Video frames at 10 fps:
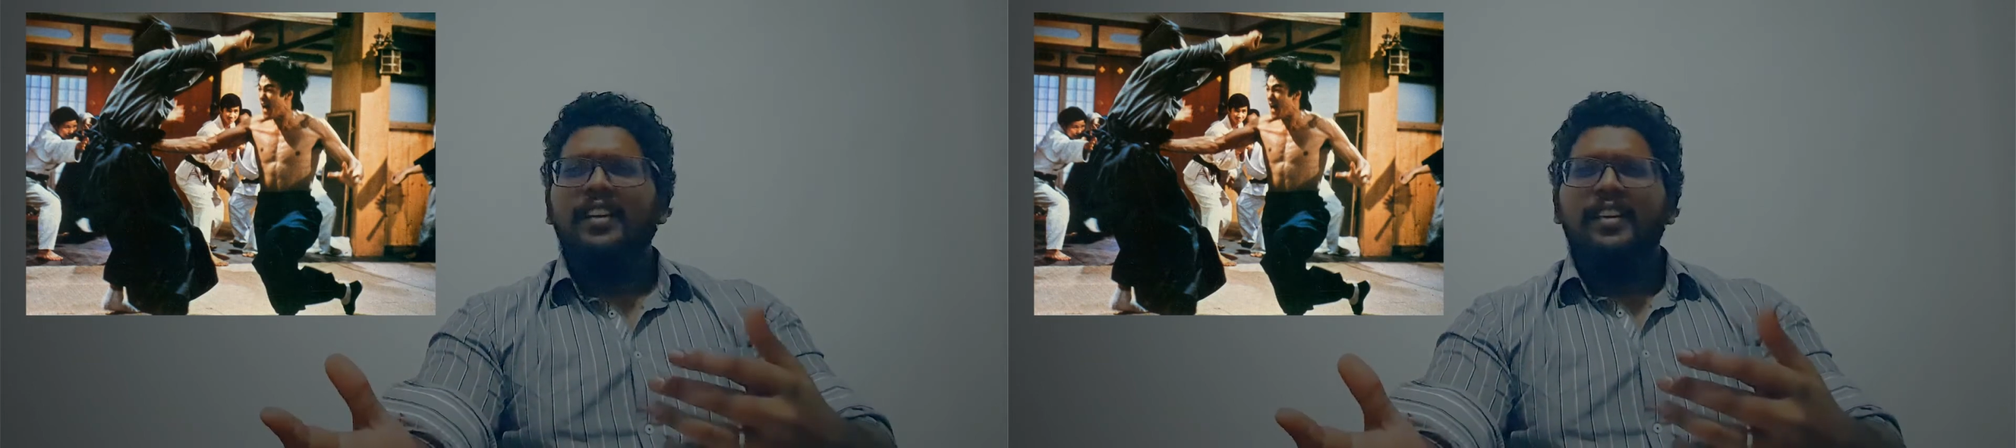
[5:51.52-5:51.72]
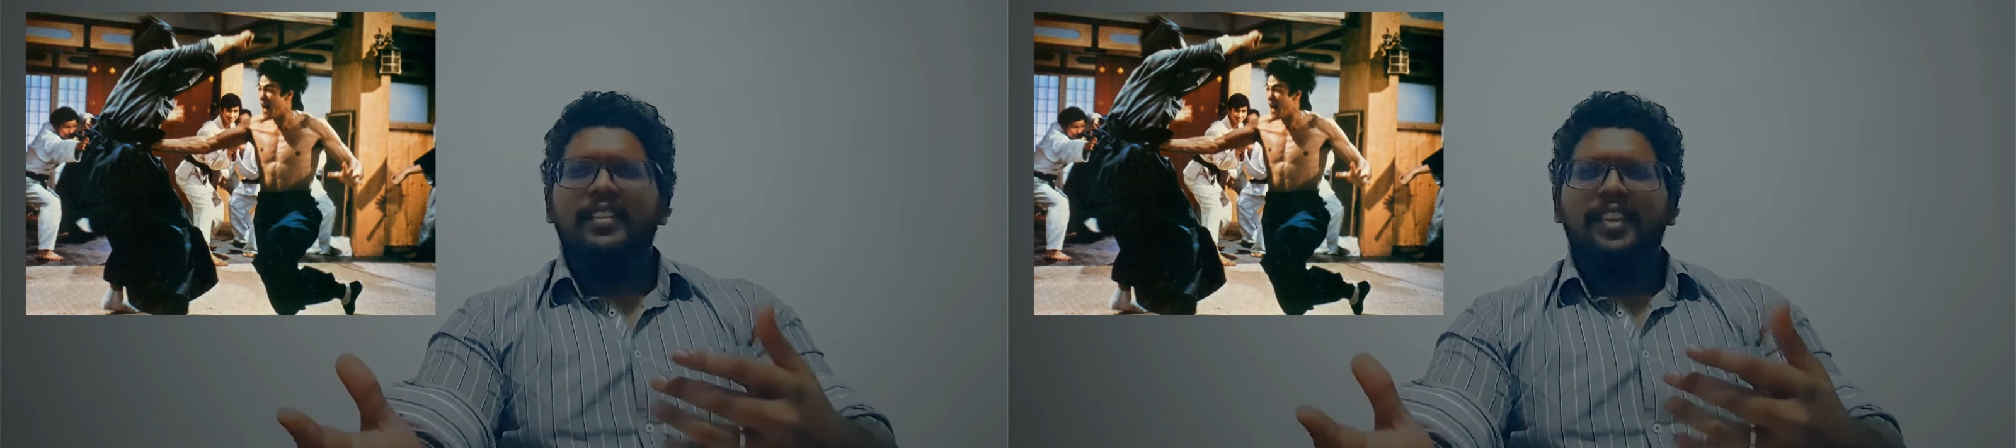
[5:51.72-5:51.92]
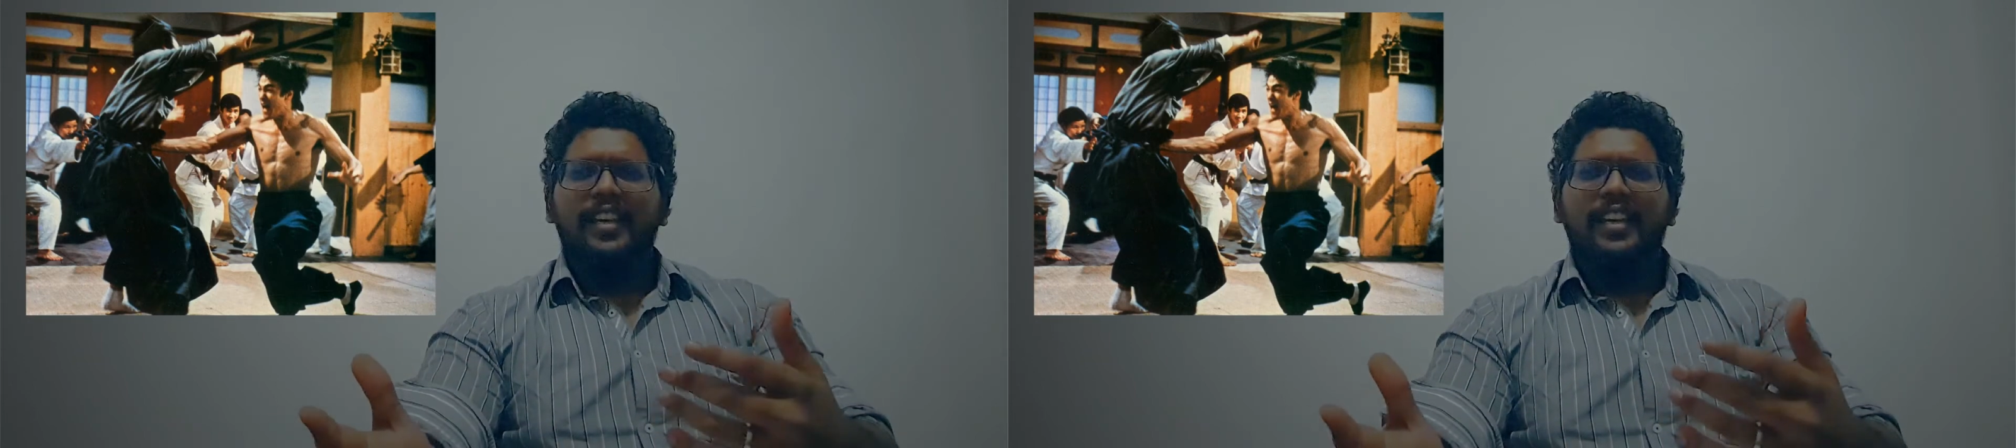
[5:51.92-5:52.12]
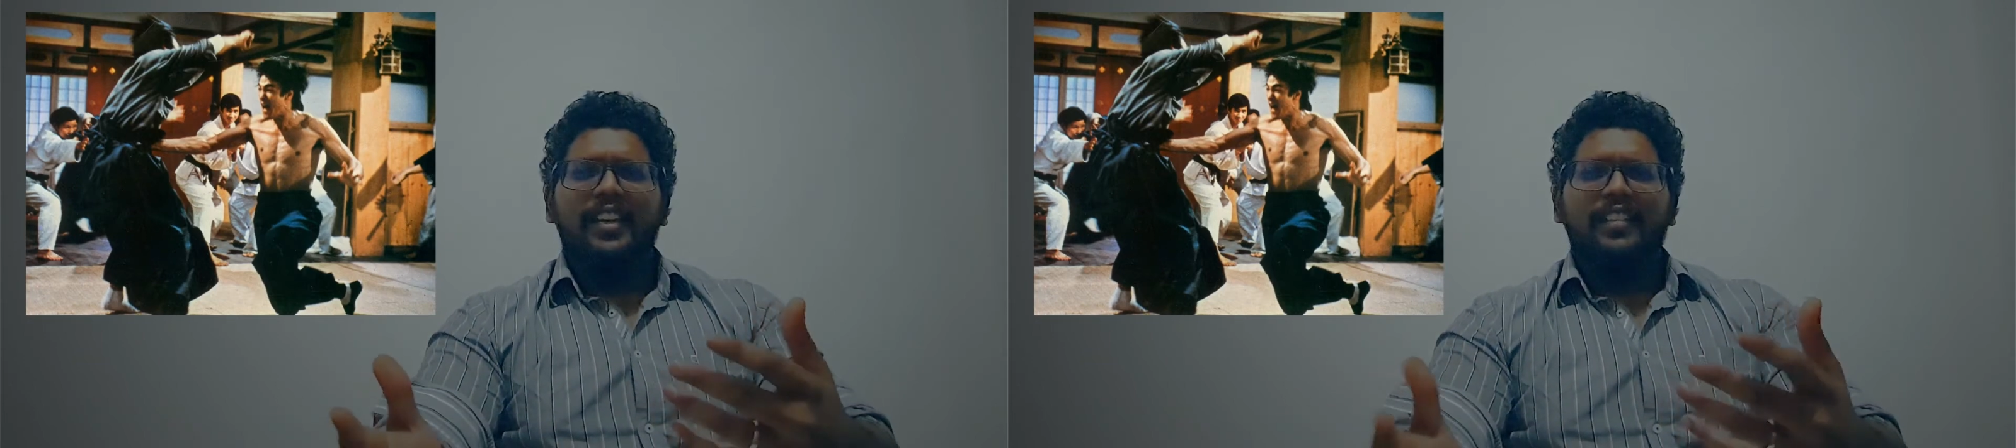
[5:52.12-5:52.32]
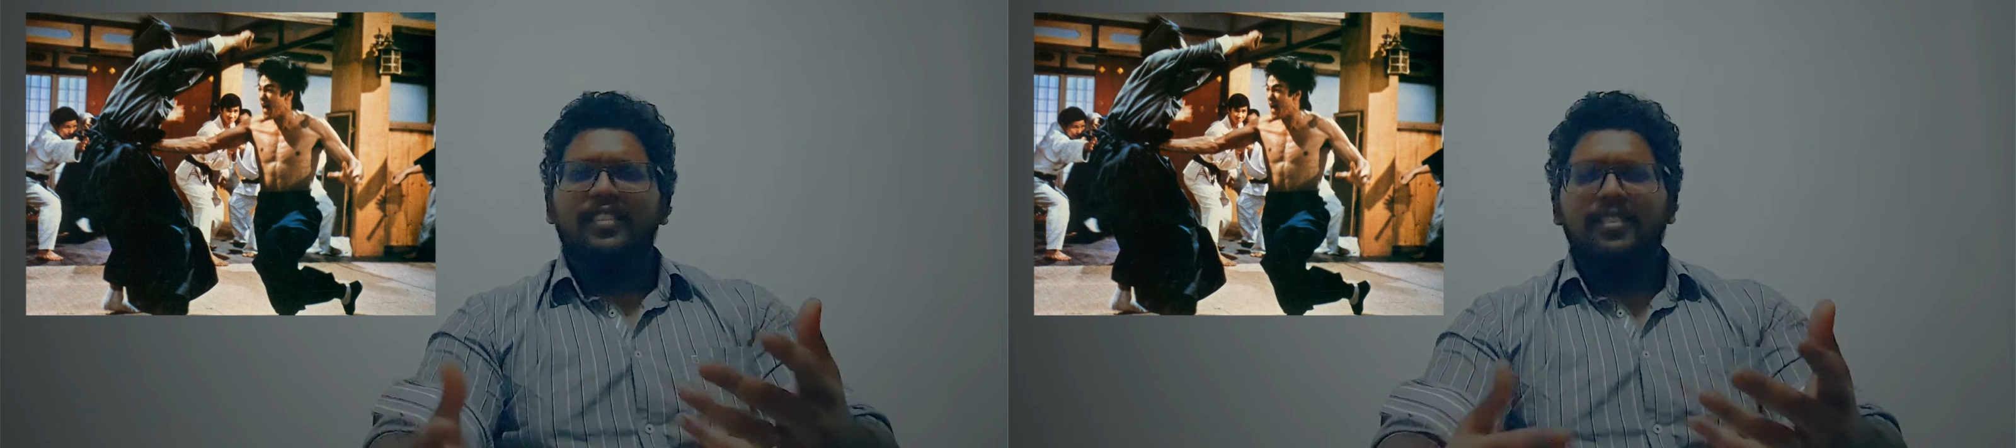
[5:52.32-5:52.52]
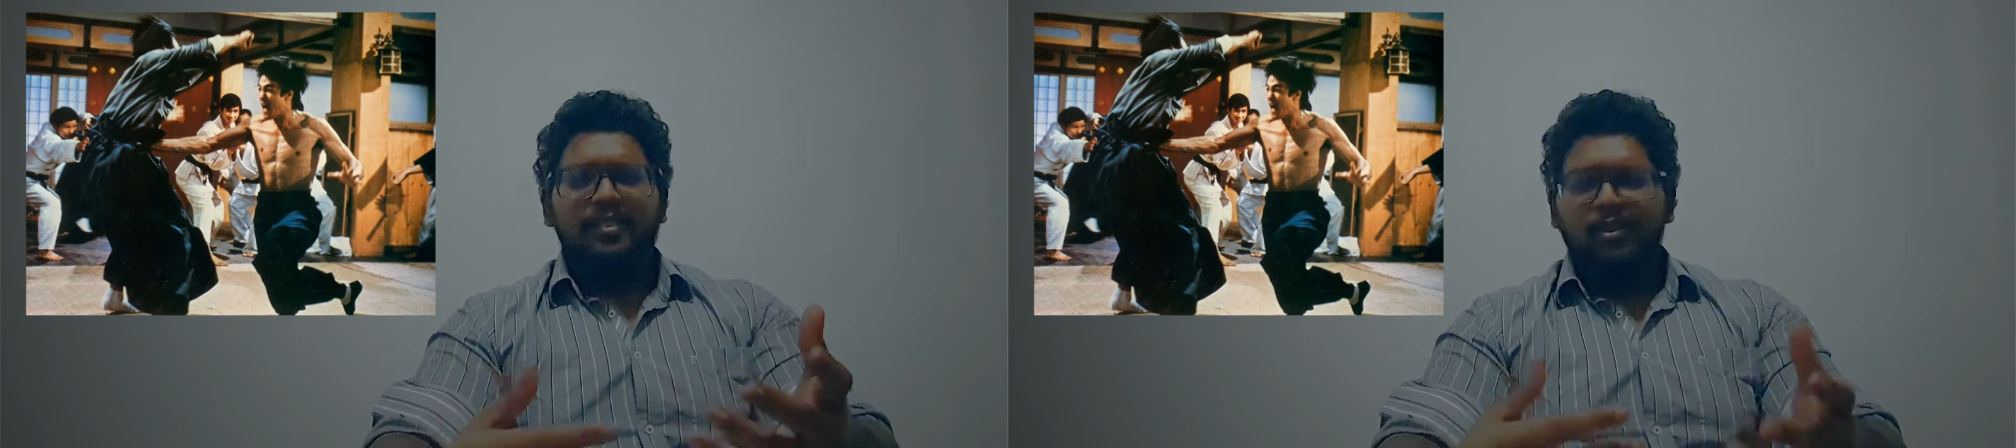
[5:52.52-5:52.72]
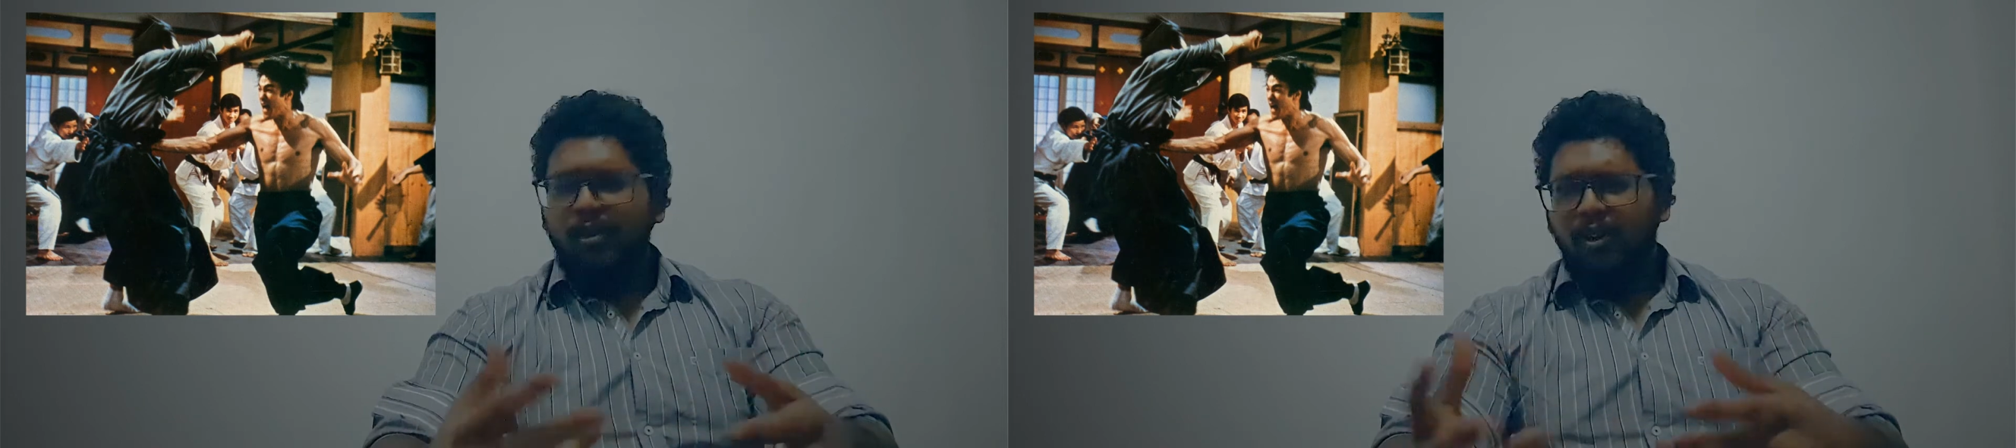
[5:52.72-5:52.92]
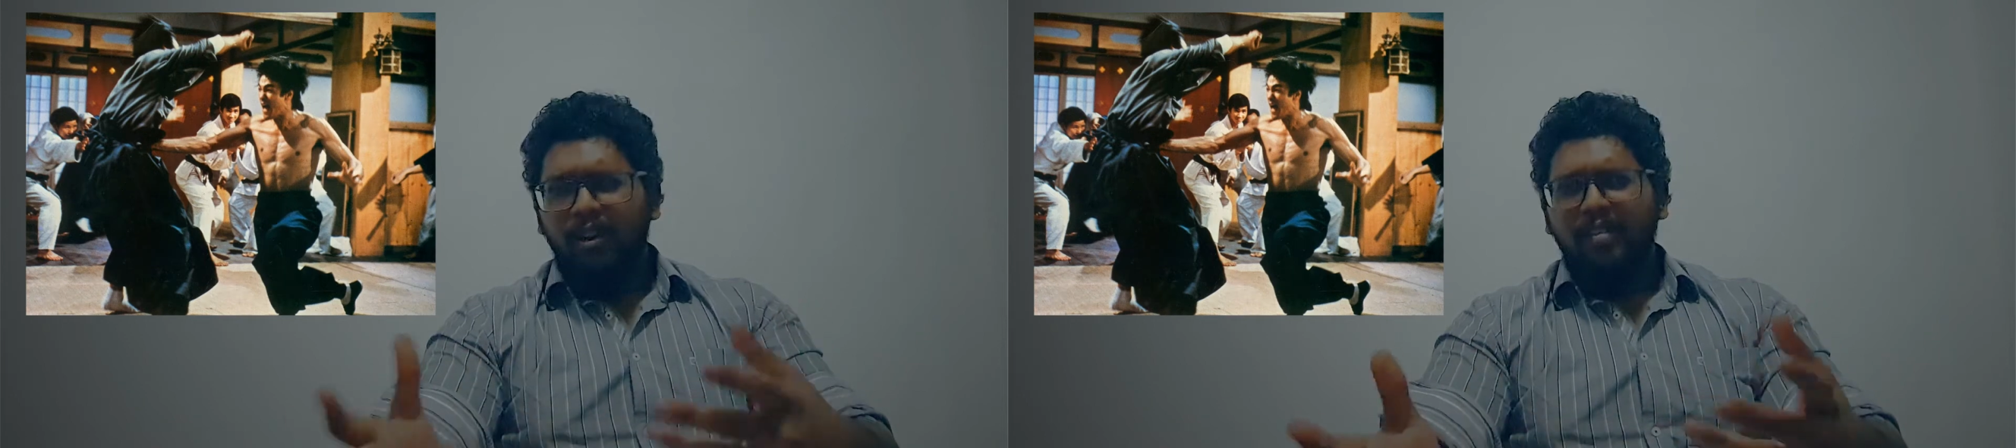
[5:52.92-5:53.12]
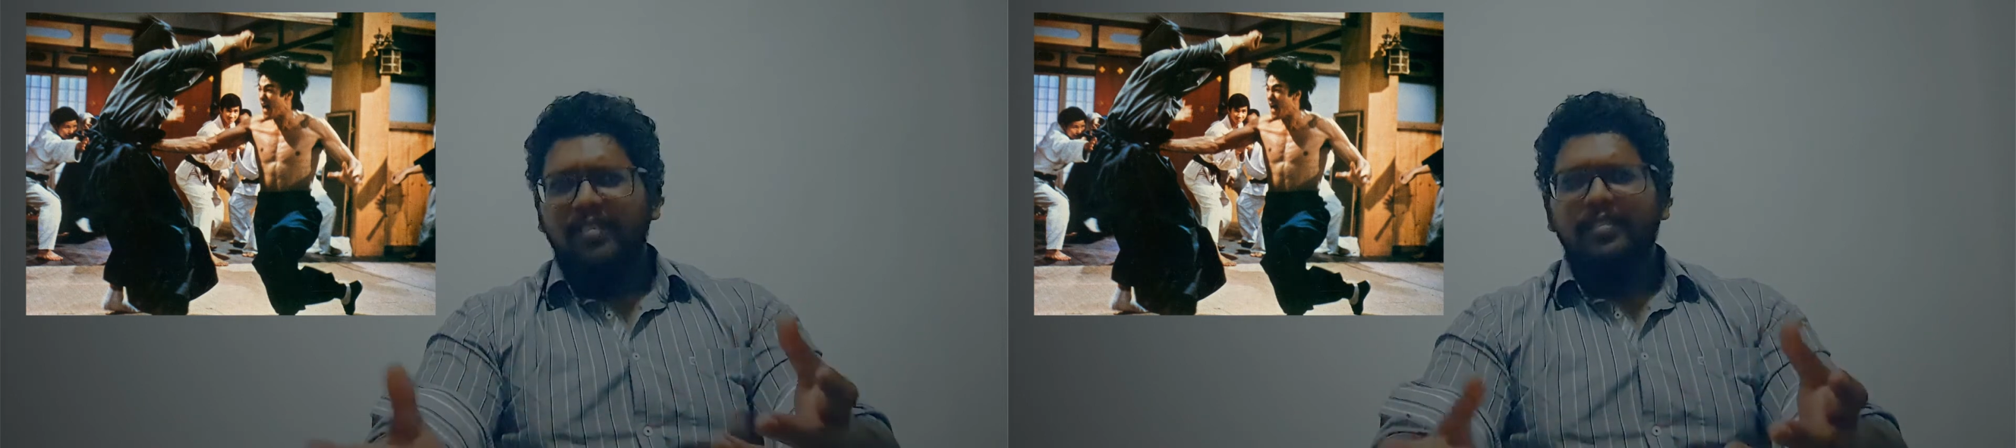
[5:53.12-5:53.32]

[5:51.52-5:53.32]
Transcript: they so-called,